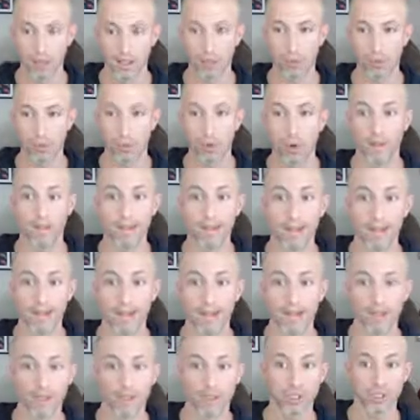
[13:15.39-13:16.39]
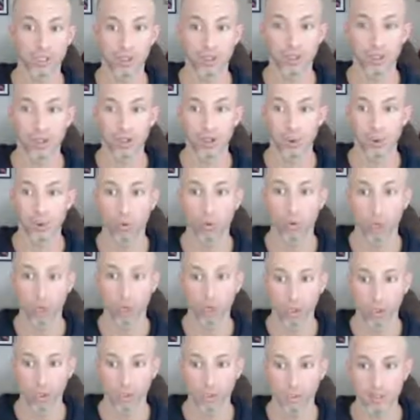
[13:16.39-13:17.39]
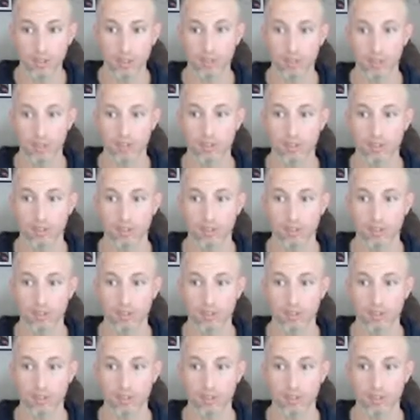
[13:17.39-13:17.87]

one that actually works